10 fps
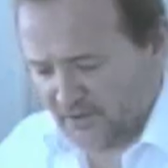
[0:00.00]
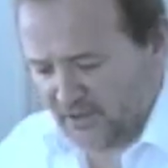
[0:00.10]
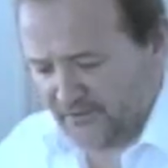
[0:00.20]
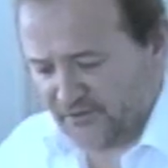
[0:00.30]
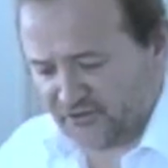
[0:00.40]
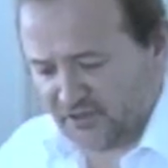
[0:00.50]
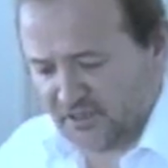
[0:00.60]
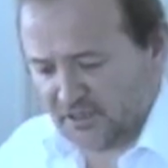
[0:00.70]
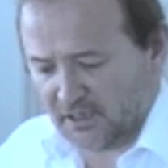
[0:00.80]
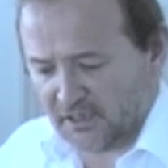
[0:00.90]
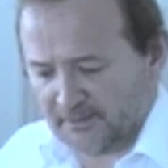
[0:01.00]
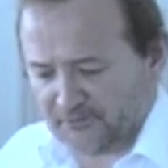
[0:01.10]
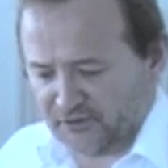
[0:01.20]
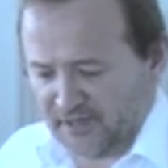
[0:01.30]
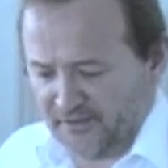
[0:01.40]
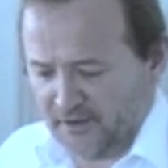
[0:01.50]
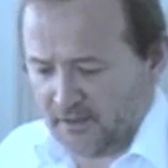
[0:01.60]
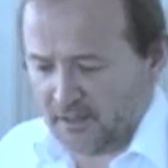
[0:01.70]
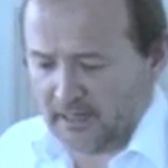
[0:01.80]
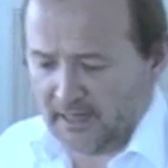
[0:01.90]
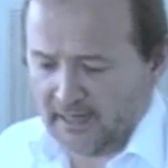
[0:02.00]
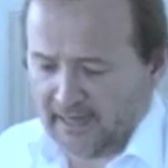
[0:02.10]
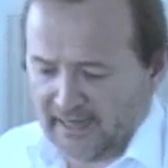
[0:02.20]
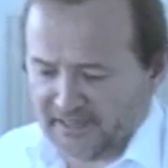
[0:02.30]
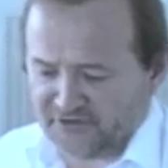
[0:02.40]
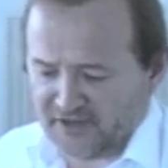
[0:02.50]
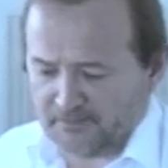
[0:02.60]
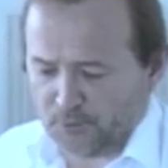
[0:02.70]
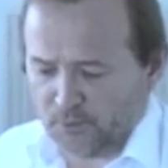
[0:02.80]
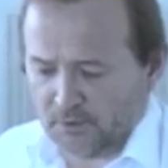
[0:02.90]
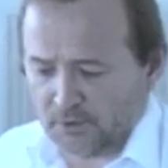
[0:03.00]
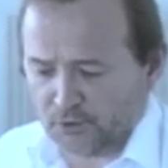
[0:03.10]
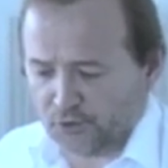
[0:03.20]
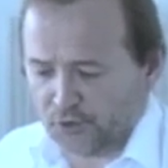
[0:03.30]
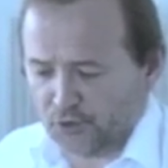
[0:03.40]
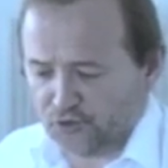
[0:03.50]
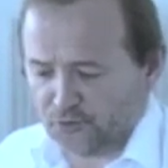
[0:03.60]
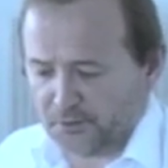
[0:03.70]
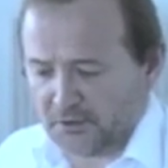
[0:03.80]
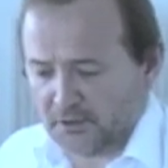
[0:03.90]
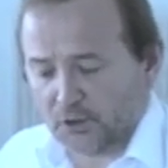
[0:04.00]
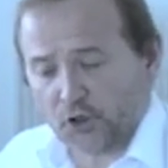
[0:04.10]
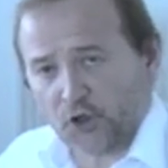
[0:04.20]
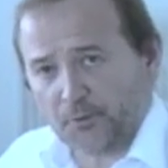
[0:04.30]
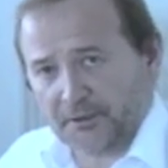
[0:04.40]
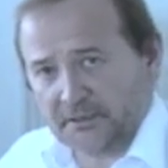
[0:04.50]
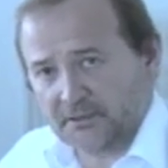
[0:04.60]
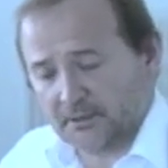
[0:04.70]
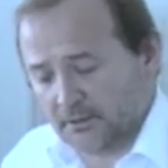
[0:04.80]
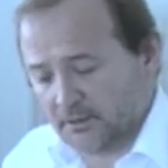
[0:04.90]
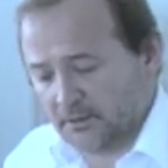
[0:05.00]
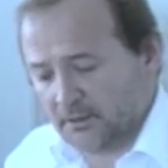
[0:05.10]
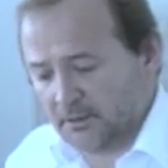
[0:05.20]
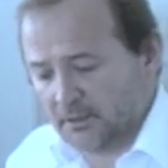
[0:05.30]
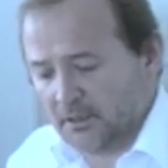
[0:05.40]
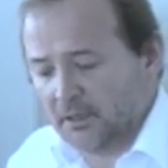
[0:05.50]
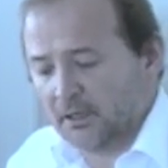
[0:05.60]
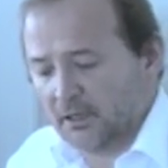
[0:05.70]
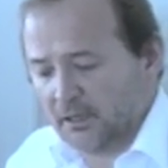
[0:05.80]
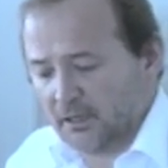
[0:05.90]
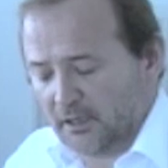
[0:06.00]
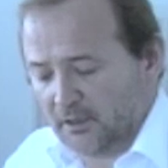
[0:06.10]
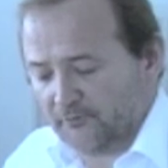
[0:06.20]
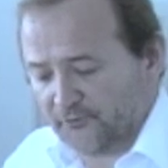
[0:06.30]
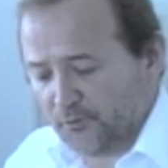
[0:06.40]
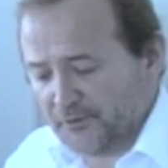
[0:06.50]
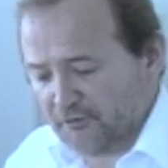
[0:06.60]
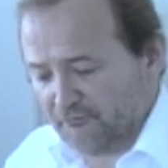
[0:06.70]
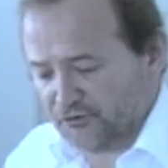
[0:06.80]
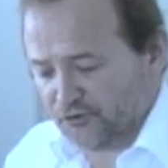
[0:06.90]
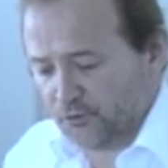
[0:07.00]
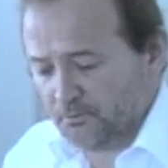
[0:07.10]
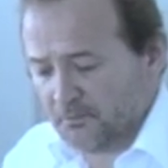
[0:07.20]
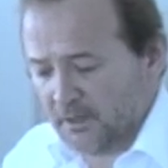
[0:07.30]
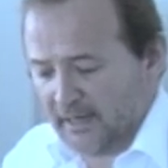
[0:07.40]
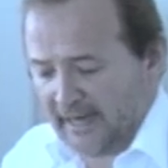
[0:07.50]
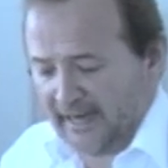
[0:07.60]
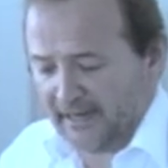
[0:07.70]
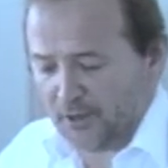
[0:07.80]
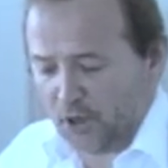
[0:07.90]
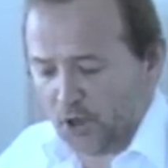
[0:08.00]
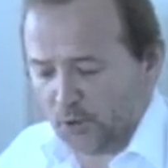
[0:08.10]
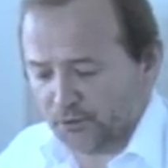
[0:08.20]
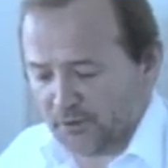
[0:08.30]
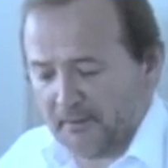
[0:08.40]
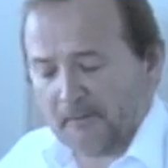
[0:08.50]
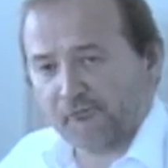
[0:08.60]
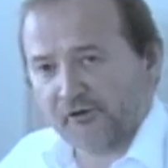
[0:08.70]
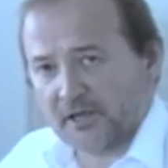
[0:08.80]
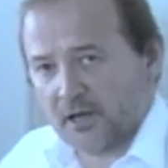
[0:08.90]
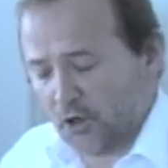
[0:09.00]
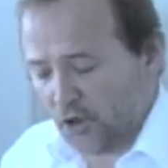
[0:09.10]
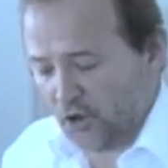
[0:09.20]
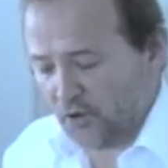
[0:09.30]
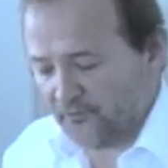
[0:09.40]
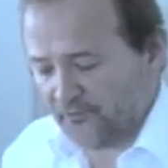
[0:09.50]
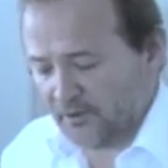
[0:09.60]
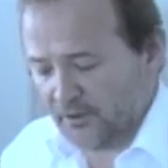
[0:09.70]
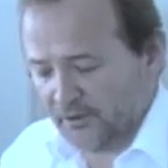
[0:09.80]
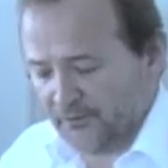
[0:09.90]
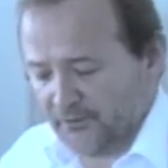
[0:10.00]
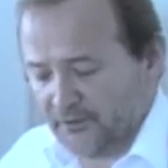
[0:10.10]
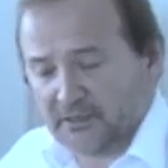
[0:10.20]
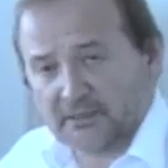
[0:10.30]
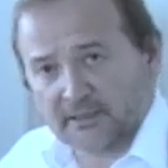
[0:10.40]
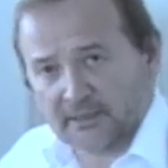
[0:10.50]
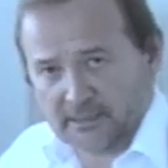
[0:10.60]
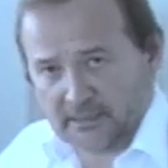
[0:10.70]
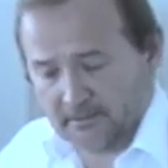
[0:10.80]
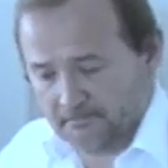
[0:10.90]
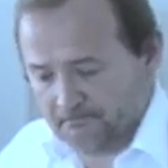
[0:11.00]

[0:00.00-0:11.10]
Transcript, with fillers: And this key clips together and is able to be copied uh, from the original and hold the memory of the key.